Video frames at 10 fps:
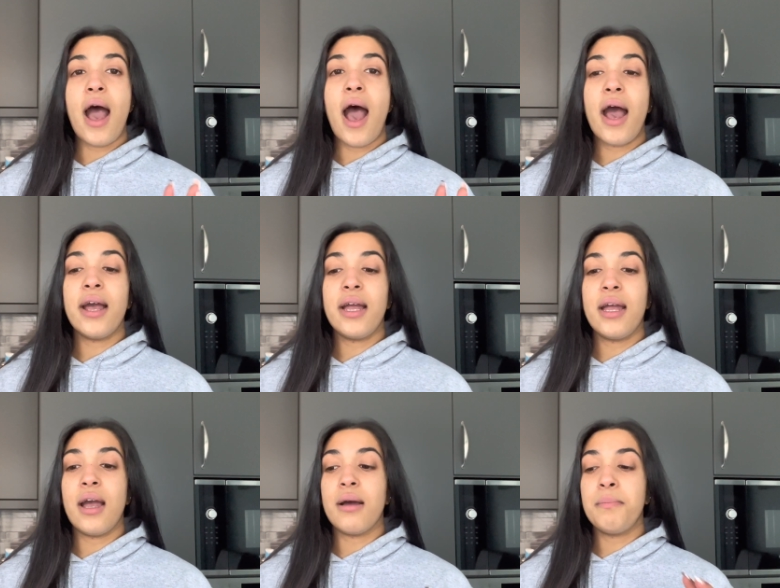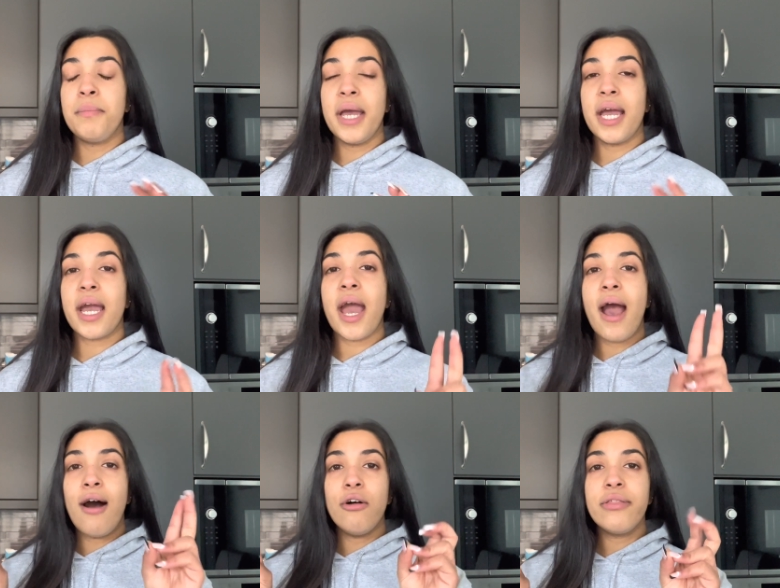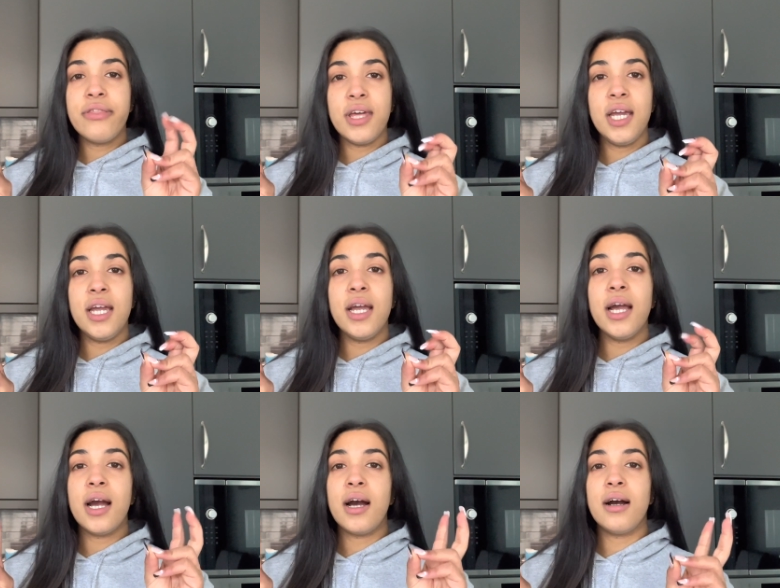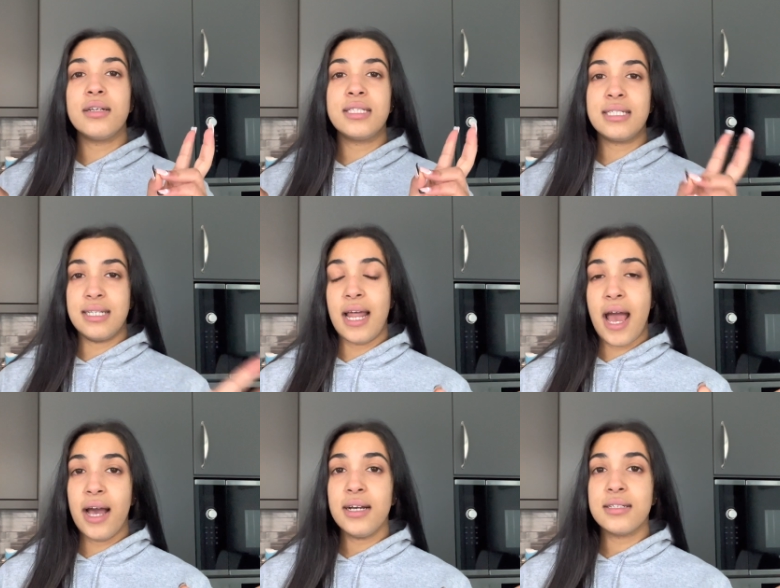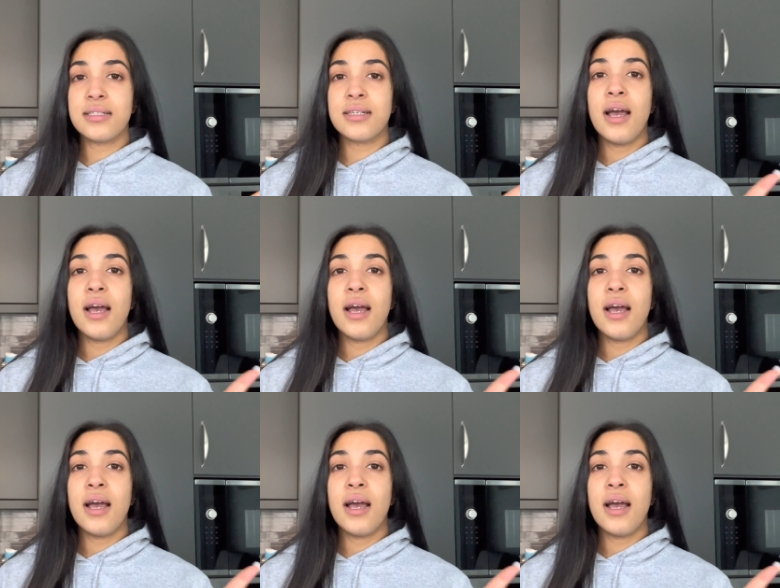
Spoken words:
I pick healthy snacks.